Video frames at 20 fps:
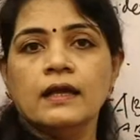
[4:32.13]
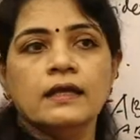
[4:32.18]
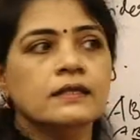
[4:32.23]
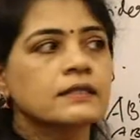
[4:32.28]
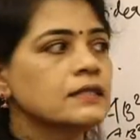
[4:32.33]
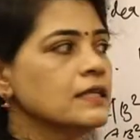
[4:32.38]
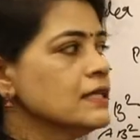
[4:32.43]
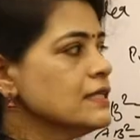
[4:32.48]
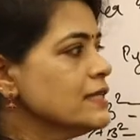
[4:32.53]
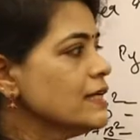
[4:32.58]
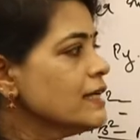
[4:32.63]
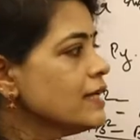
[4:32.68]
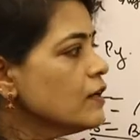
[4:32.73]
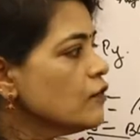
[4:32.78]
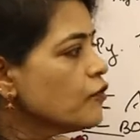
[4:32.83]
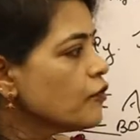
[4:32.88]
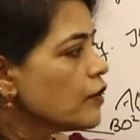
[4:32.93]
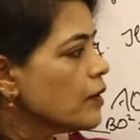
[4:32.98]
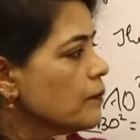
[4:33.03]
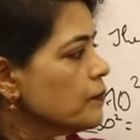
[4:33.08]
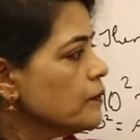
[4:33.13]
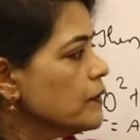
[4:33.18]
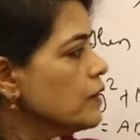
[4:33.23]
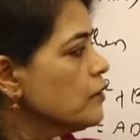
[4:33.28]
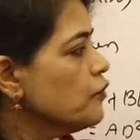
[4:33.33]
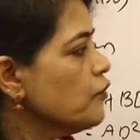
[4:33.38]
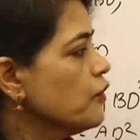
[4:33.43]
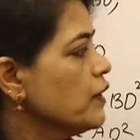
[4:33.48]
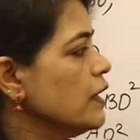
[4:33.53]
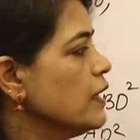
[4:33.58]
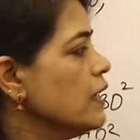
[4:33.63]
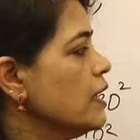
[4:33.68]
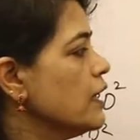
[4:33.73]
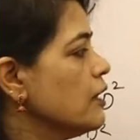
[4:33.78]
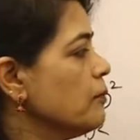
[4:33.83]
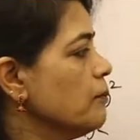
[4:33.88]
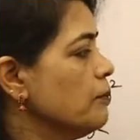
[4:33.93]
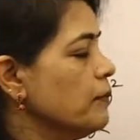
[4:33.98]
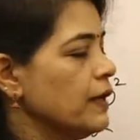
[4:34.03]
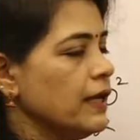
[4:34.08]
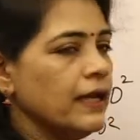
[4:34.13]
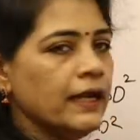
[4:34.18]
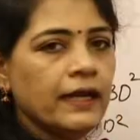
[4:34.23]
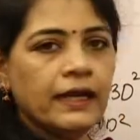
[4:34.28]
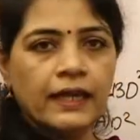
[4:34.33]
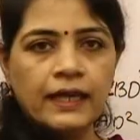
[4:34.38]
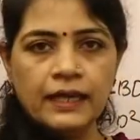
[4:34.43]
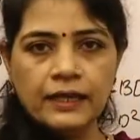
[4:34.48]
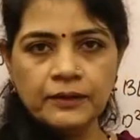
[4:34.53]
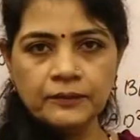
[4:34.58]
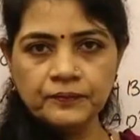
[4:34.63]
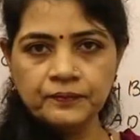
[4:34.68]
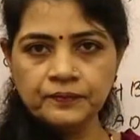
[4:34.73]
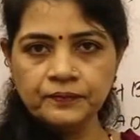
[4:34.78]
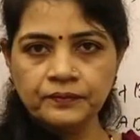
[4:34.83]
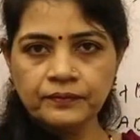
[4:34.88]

See children, from the figure BD,